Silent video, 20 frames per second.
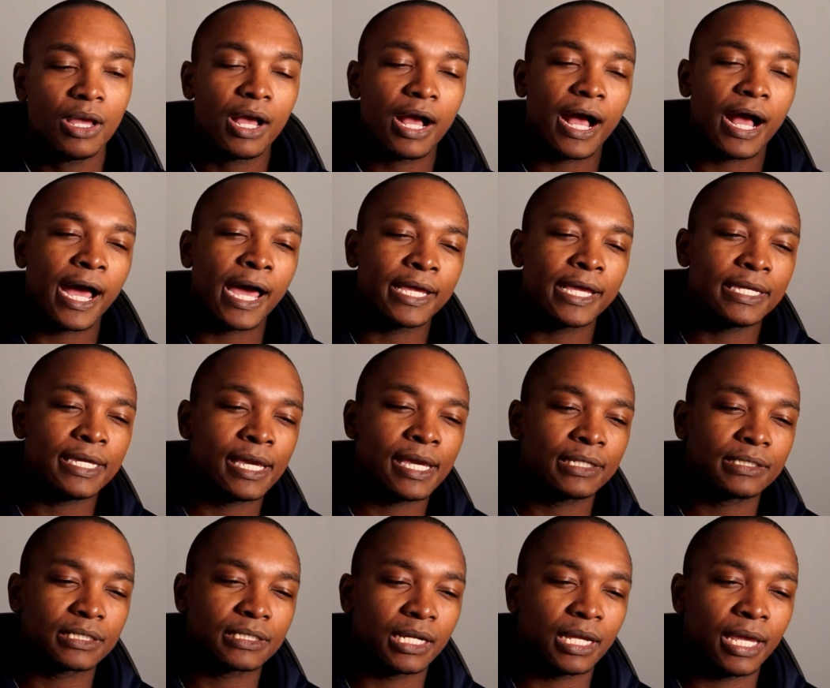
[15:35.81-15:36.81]
I get
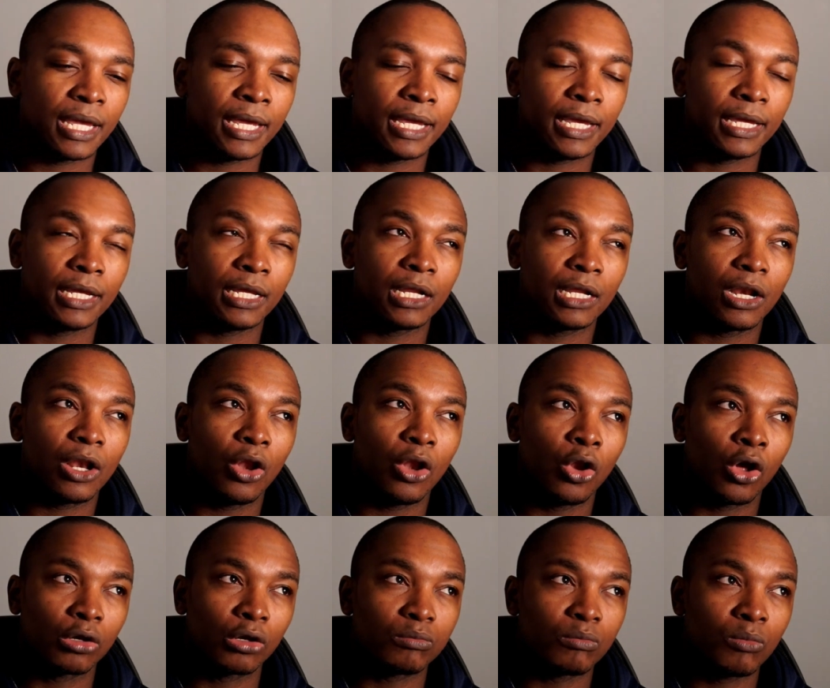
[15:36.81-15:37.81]
a
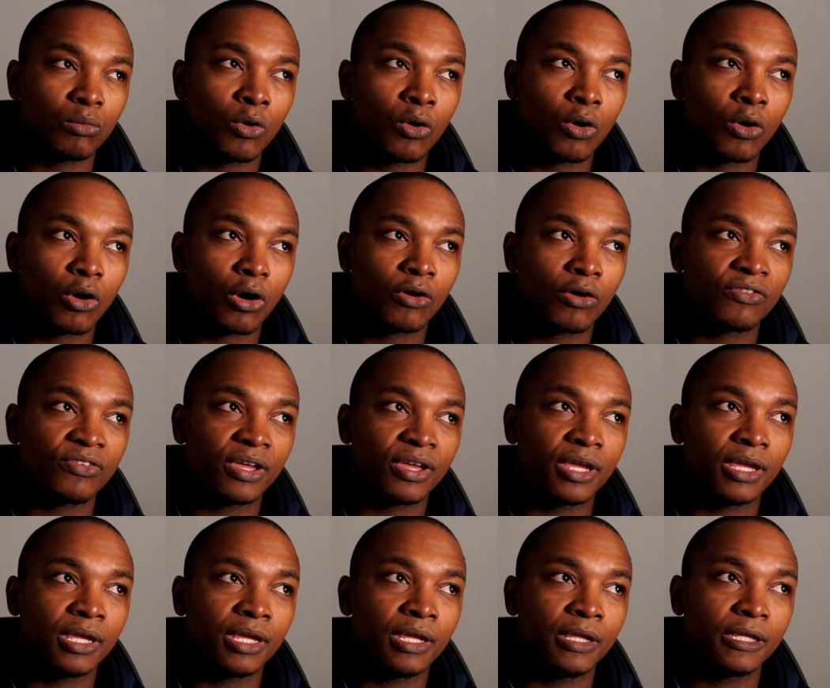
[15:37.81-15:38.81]
lot more of
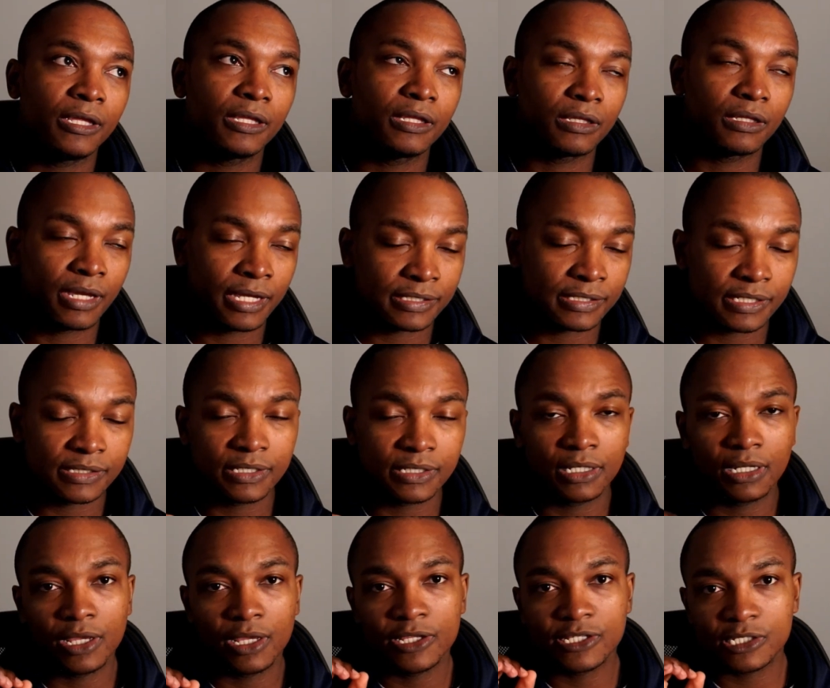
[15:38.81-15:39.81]
a, as I said,
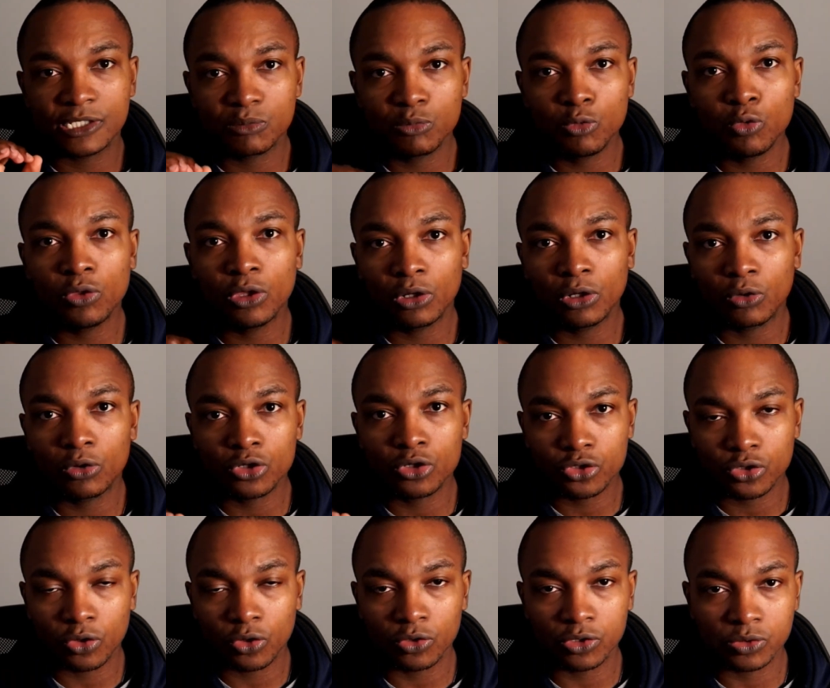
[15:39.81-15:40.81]
a smooth and
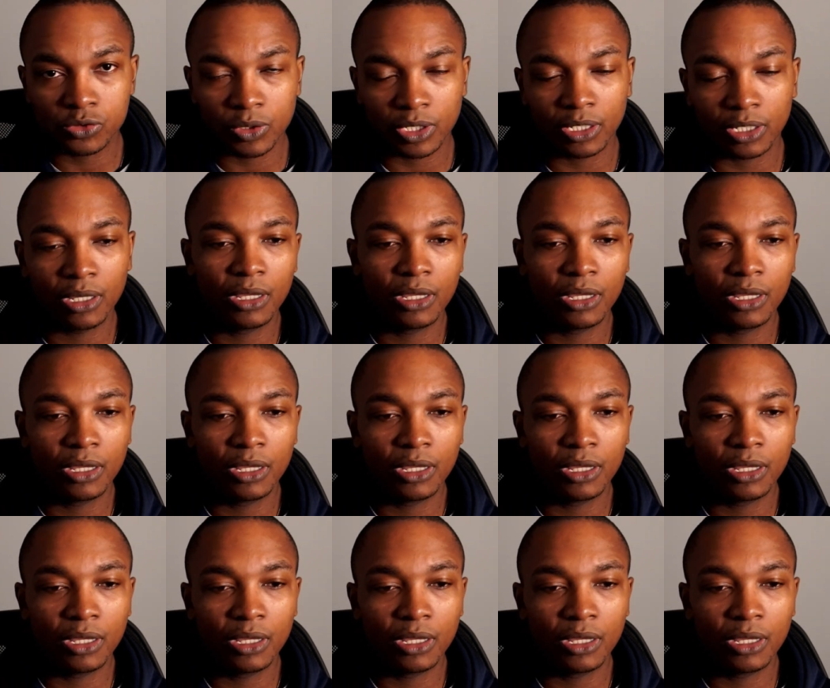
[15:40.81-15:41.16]
controlled swing.